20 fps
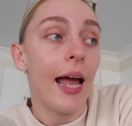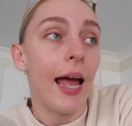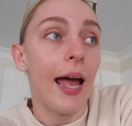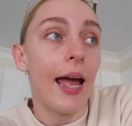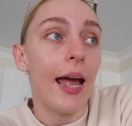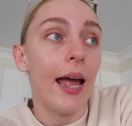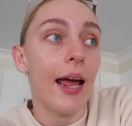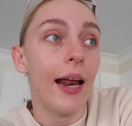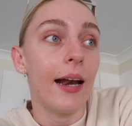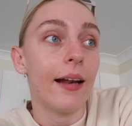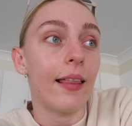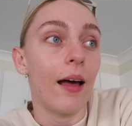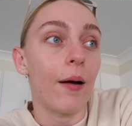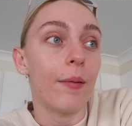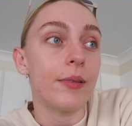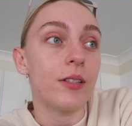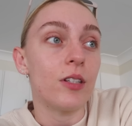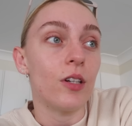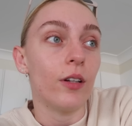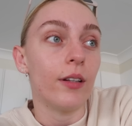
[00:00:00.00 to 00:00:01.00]
and that
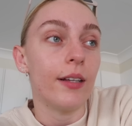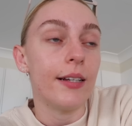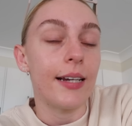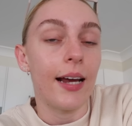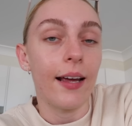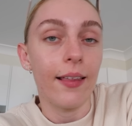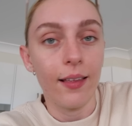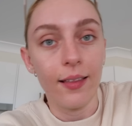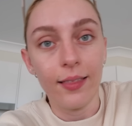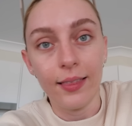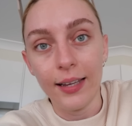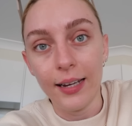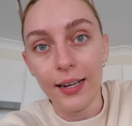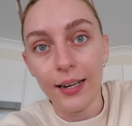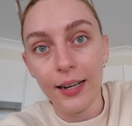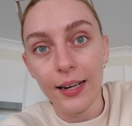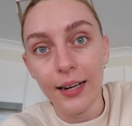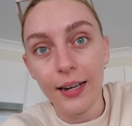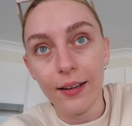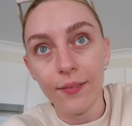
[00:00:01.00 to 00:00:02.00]
was the only day that
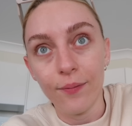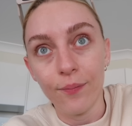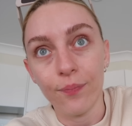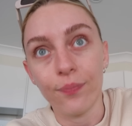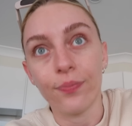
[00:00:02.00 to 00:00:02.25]
the